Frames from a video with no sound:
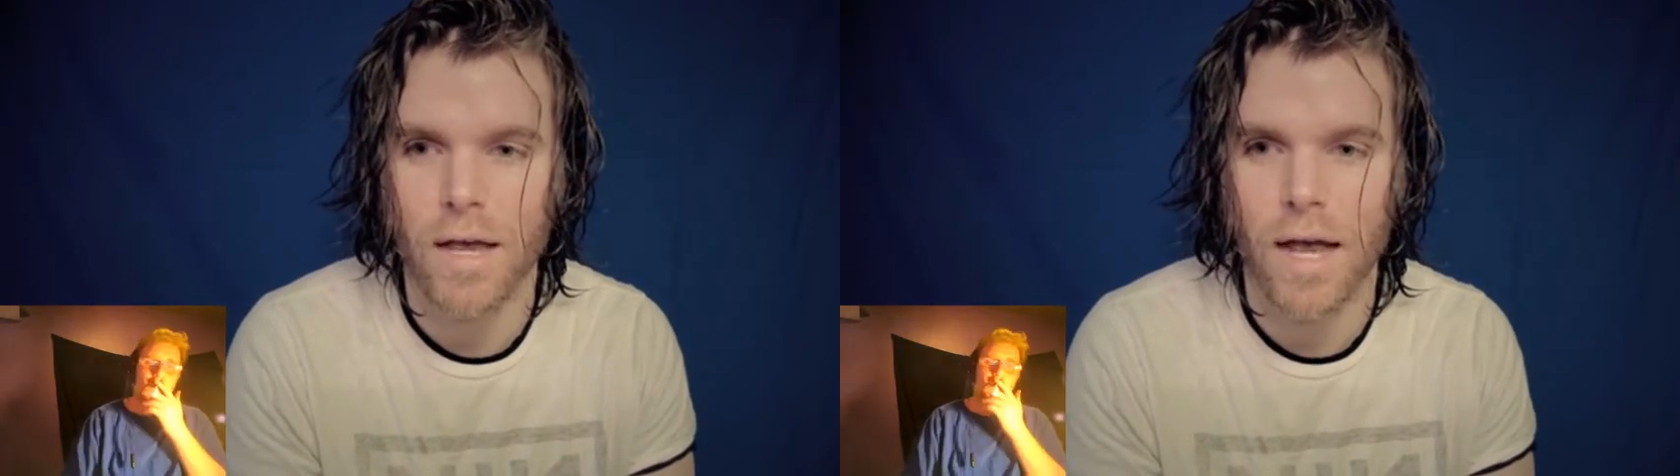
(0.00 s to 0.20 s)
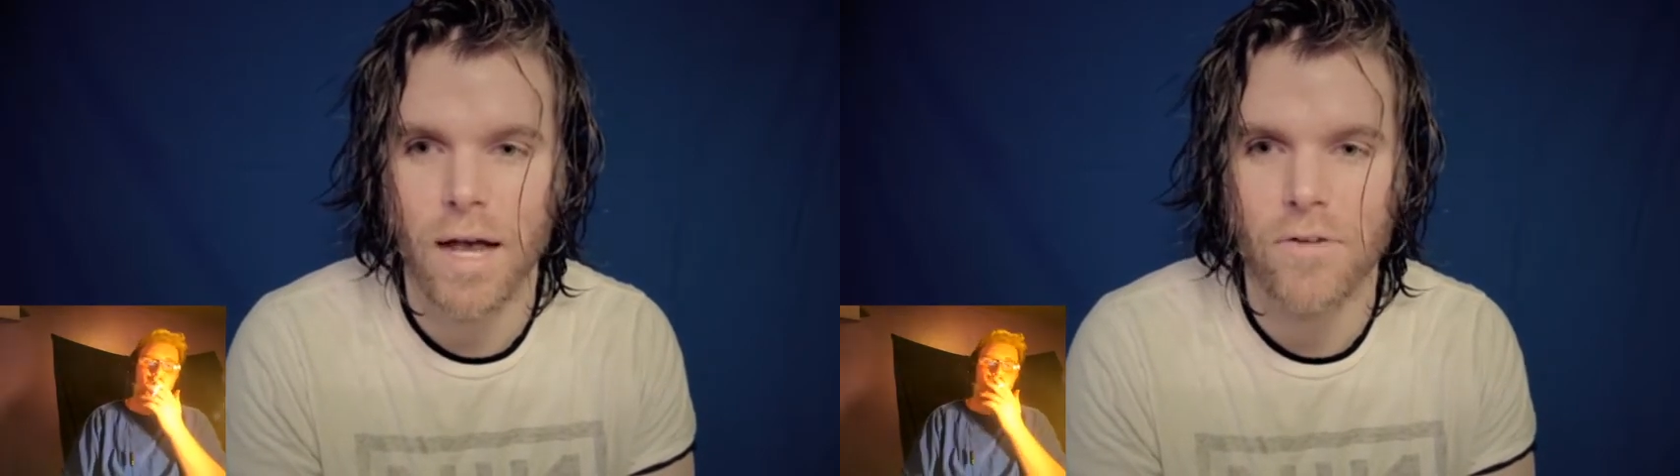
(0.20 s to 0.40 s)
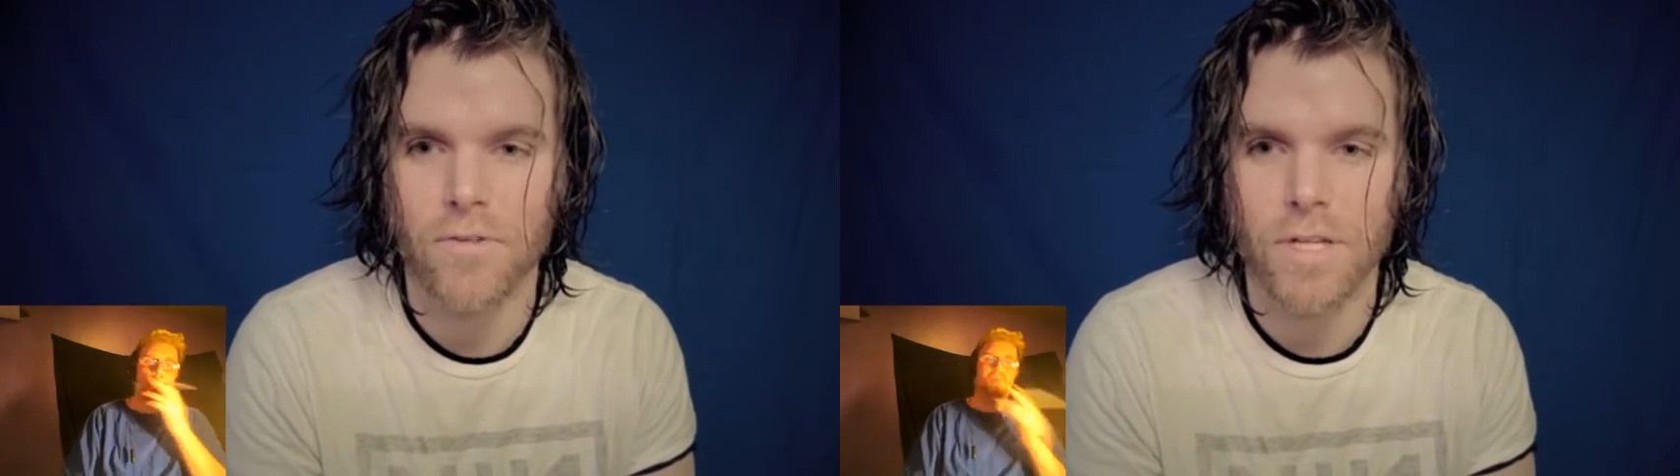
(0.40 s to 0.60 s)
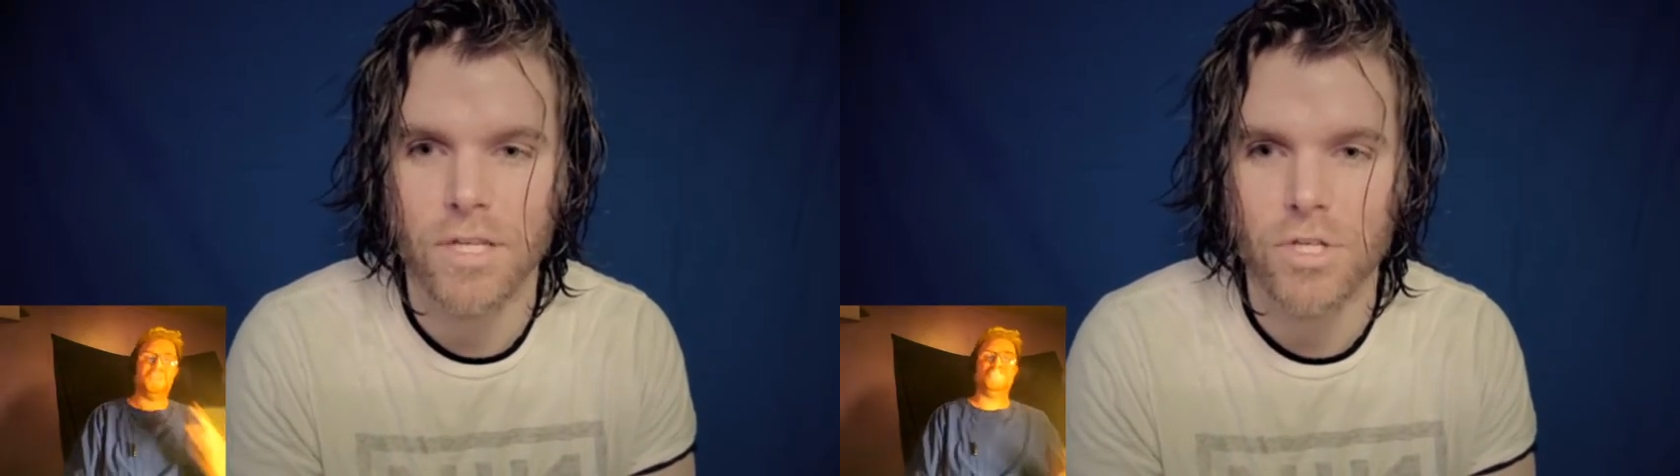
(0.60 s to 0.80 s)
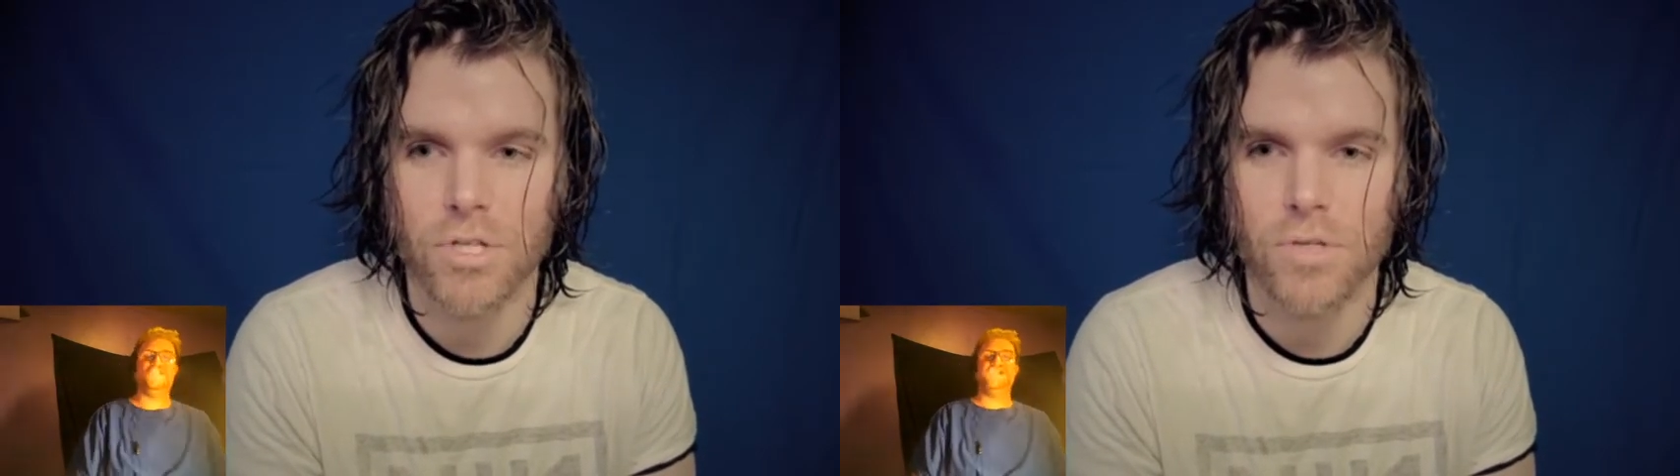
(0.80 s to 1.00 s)
have an
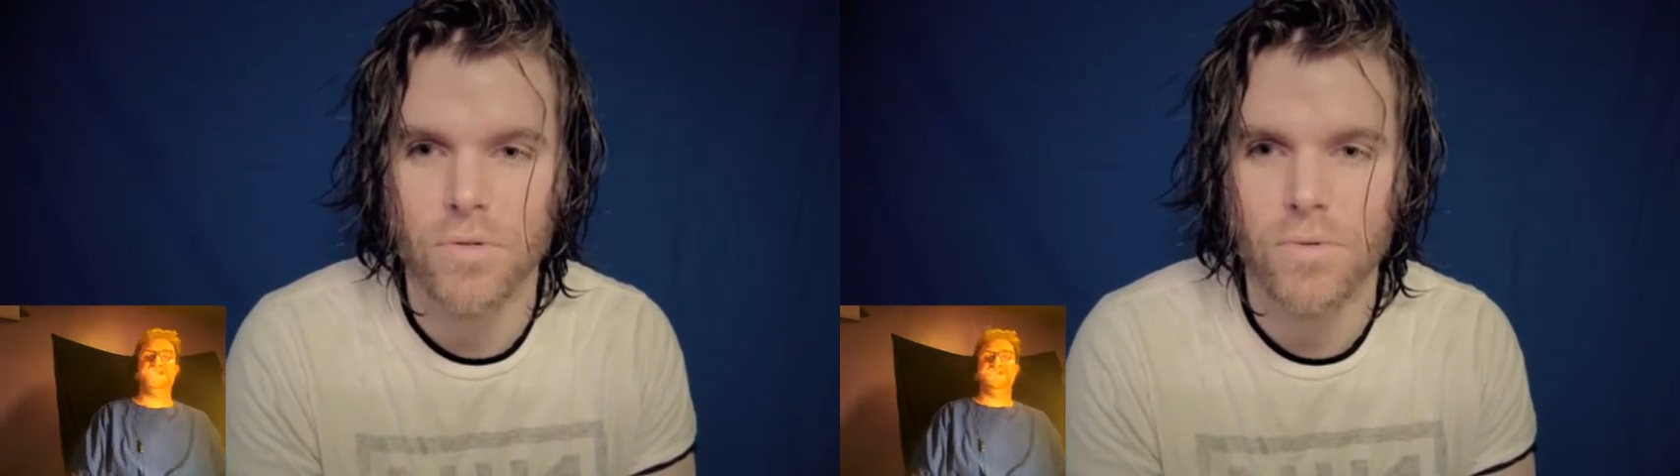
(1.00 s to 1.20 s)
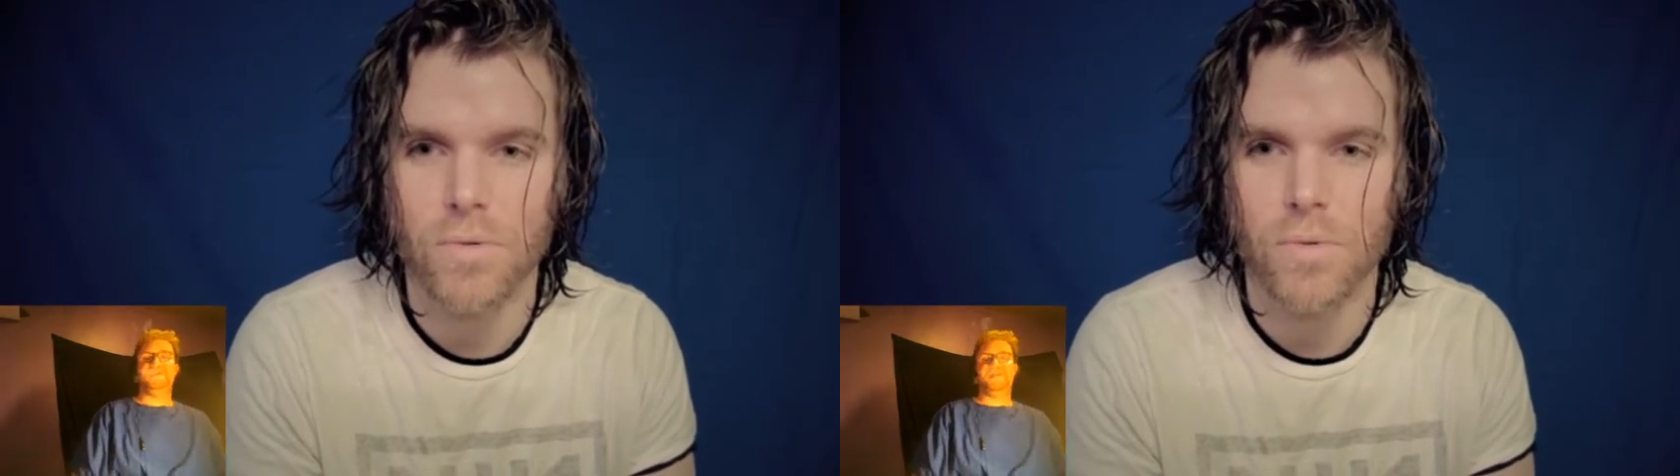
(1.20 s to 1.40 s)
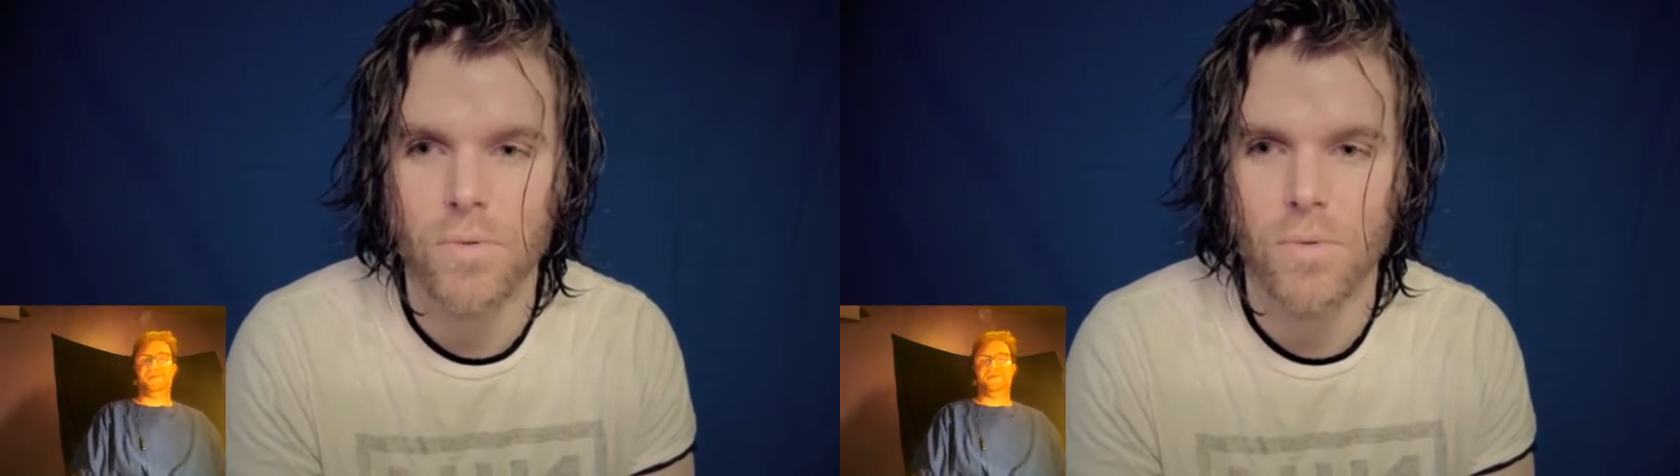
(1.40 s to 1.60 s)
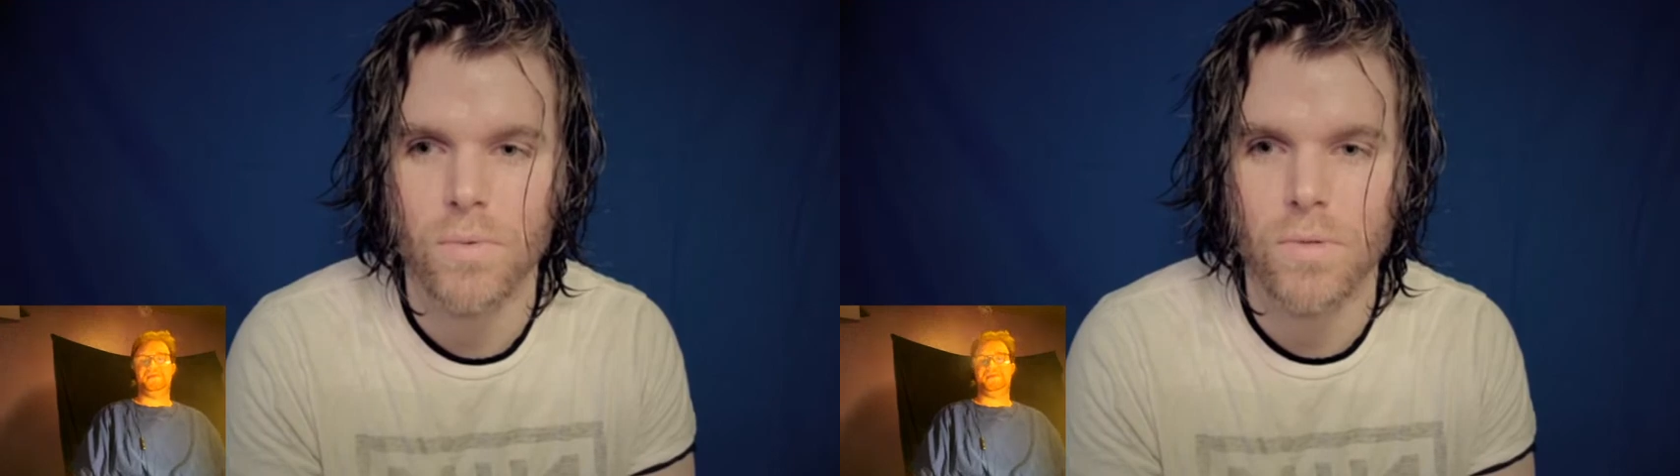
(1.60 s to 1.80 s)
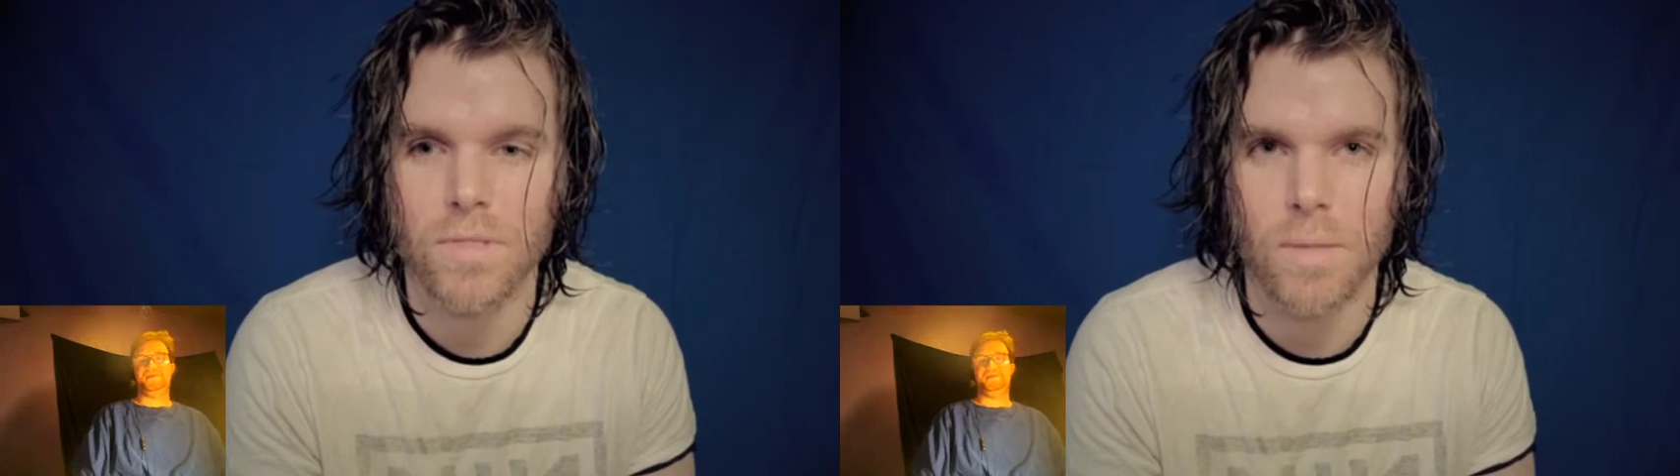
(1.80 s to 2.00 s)
issue
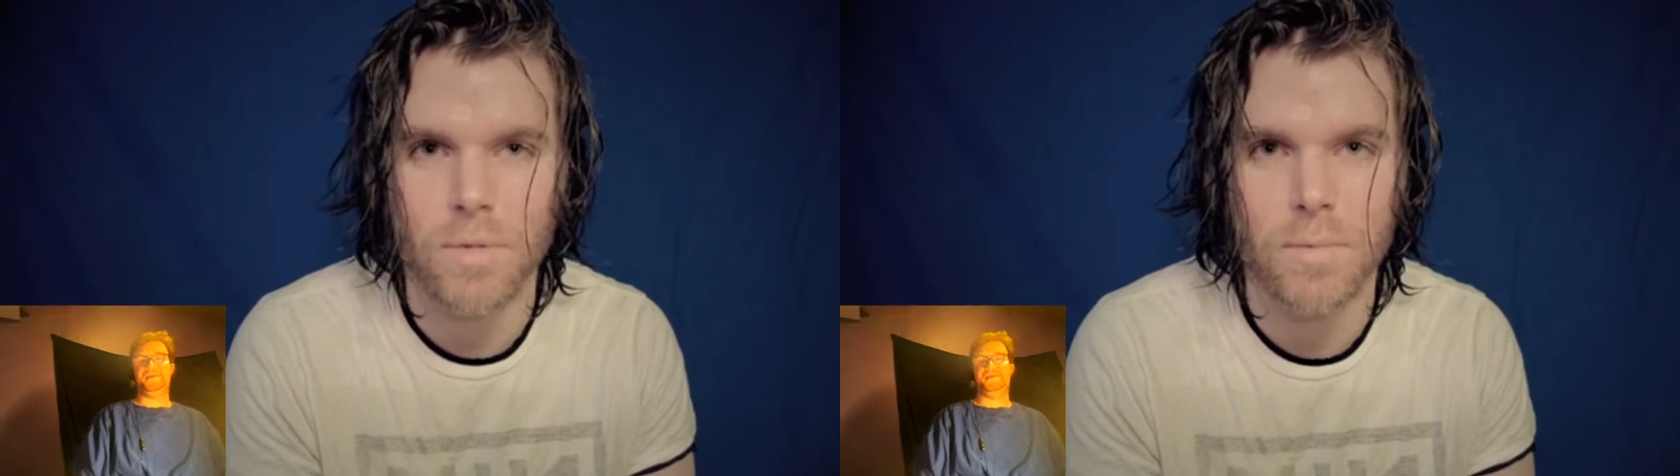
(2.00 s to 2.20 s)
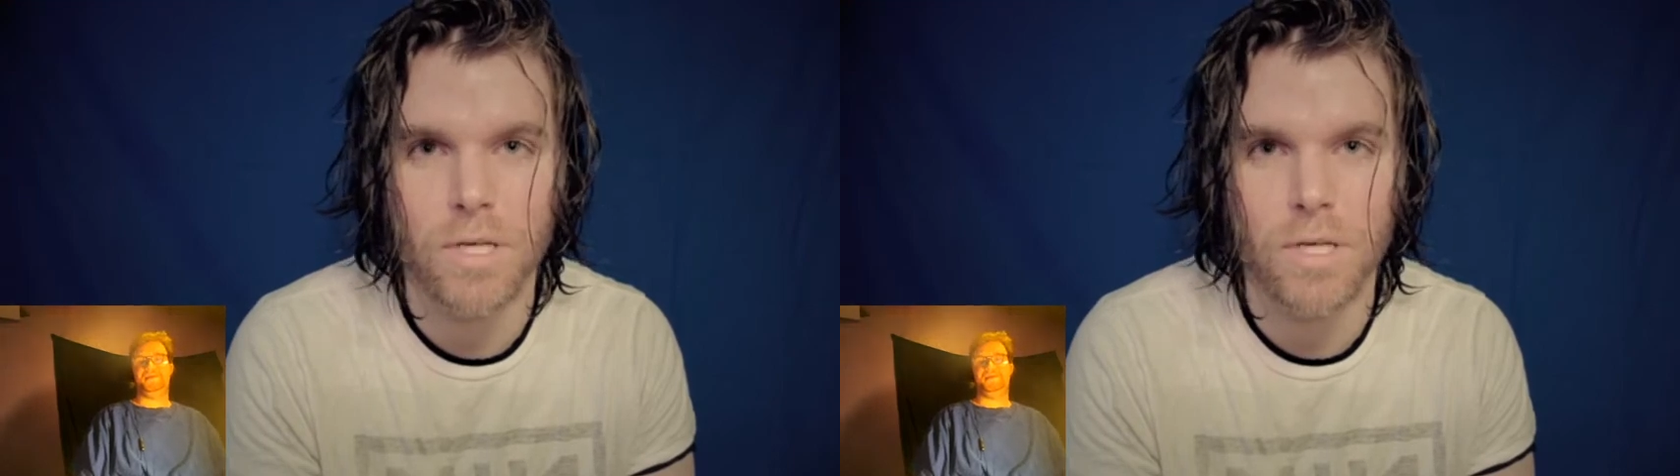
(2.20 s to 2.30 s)
with somebody